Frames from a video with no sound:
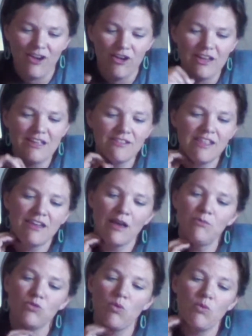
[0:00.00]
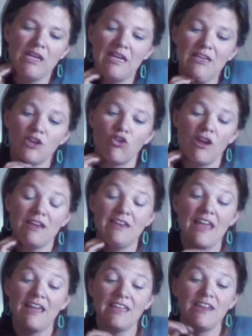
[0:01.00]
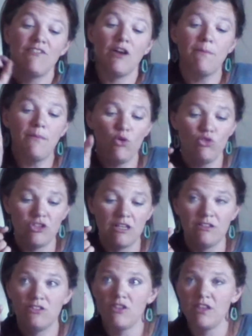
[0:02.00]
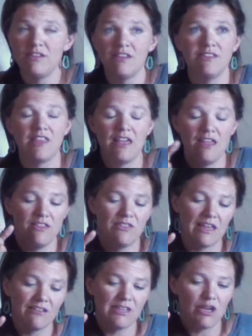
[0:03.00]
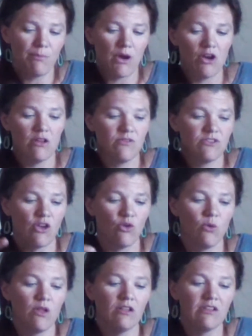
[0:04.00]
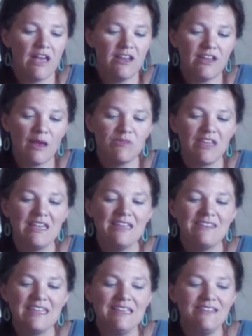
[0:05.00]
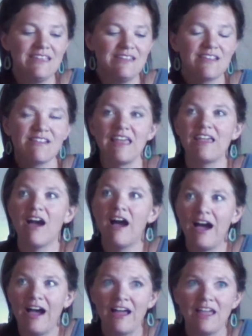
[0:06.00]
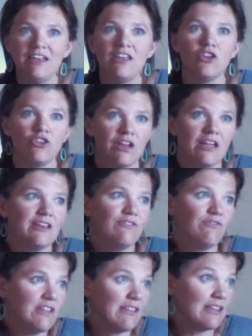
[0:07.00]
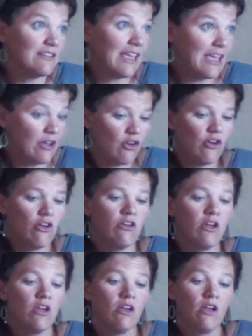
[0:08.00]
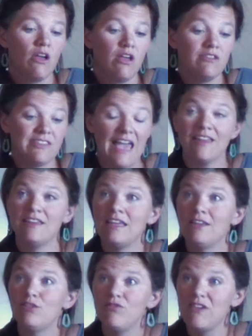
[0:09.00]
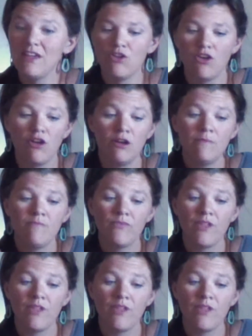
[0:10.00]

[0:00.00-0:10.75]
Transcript: Our healing comes when we integrate negative emotions. So this is the next little part. So a lot of times it is easy to like hide your negative feelings, anger, sadness, fear.